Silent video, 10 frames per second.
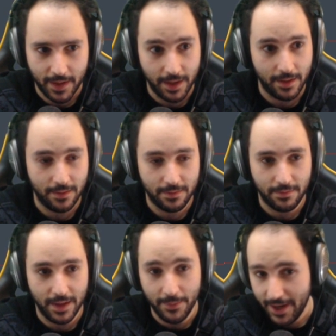And
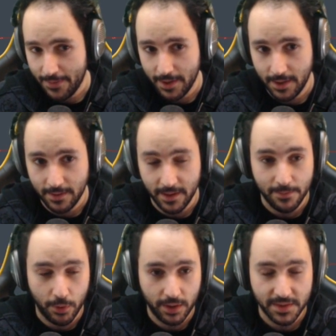in my opinion,
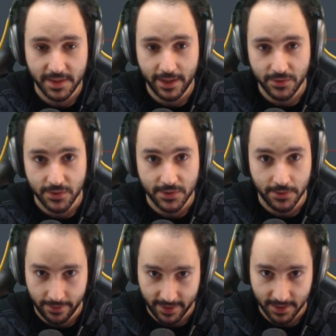it boils down to
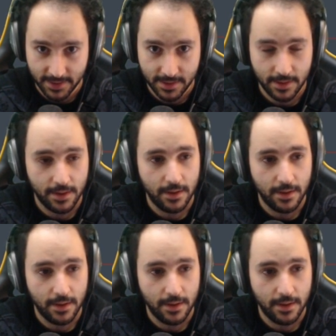two things.